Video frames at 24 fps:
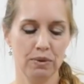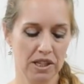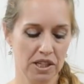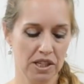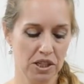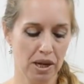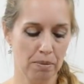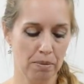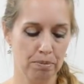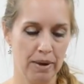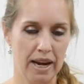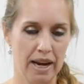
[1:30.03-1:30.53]
the
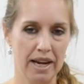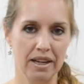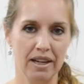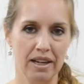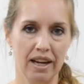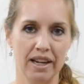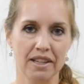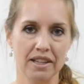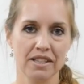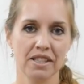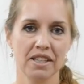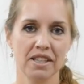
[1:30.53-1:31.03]
champagne
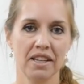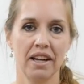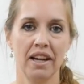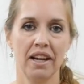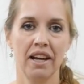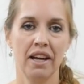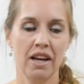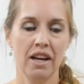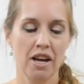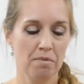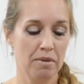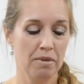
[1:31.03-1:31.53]
glass.
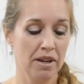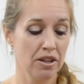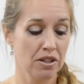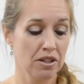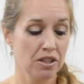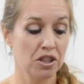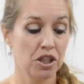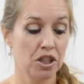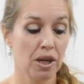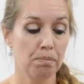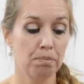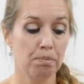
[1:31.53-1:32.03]
Because
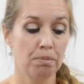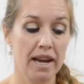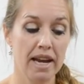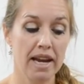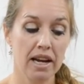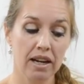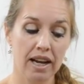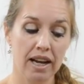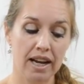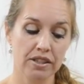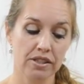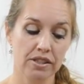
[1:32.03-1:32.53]
the champagne
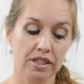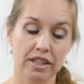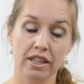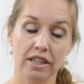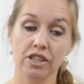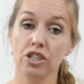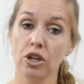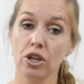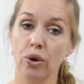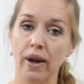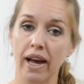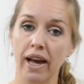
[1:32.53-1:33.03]
glass
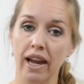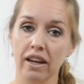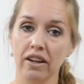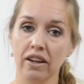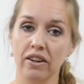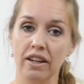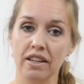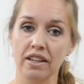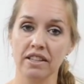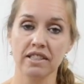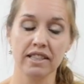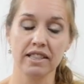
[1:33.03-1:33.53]
is so
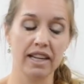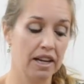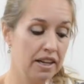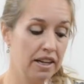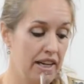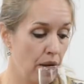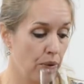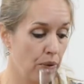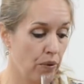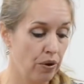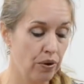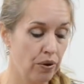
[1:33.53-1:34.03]
elegant and
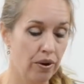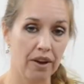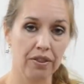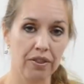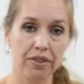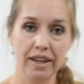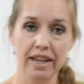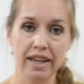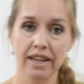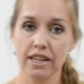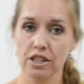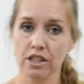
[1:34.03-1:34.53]
narrow, I
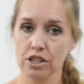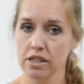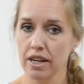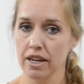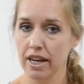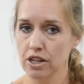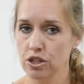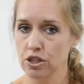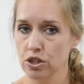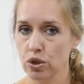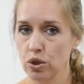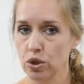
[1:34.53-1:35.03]
think it's
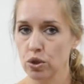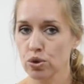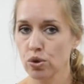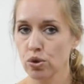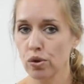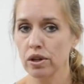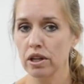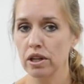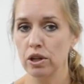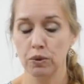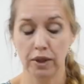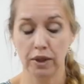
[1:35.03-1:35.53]
nice to use
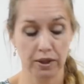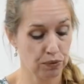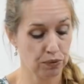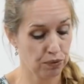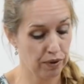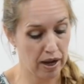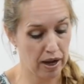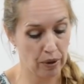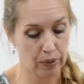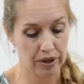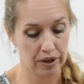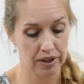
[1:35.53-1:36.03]
only one
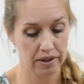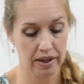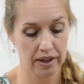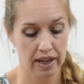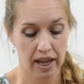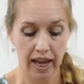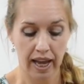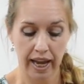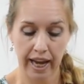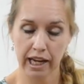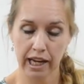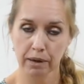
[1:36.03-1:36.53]
flower
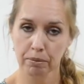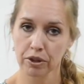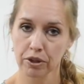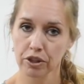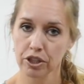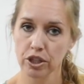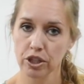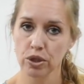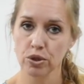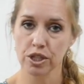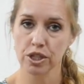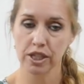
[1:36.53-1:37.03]
and I'm going to
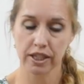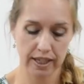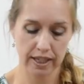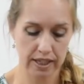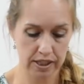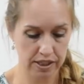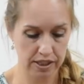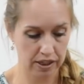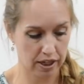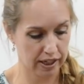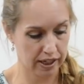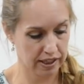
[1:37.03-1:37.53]
use it
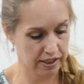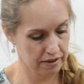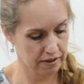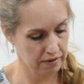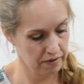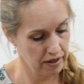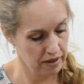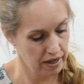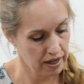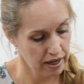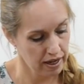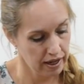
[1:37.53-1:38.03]
inside.
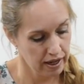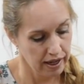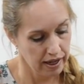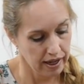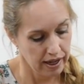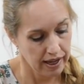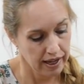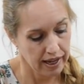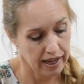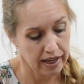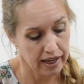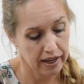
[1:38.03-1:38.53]

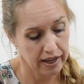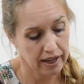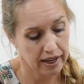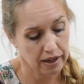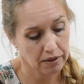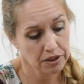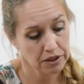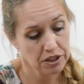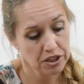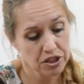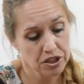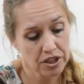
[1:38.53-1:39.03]
I'm
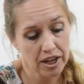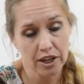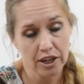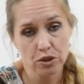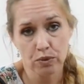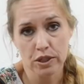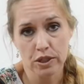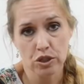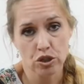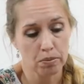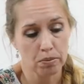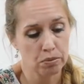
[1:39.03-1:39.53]
going to start
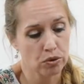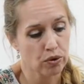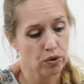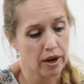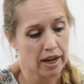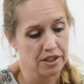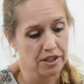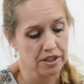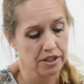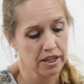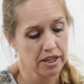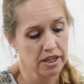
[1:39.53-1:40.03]
with some
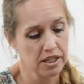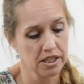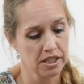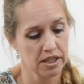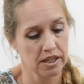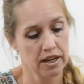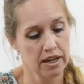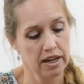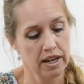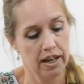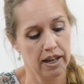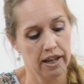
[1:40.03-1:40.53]
grasses
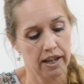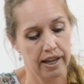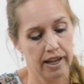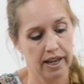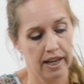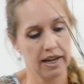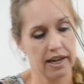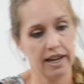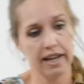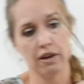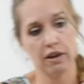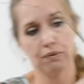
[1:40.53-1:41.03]

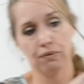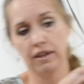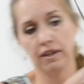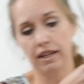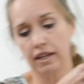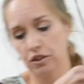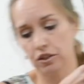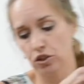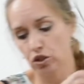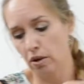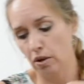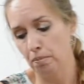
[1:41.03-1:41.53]
and I have
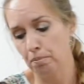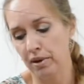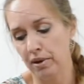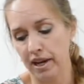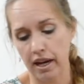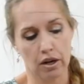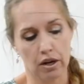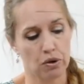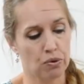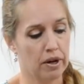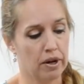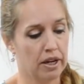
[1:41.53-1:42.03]
here some
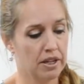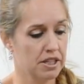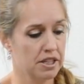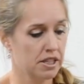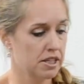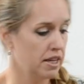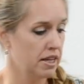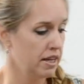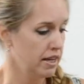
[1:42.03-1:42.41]
bear grass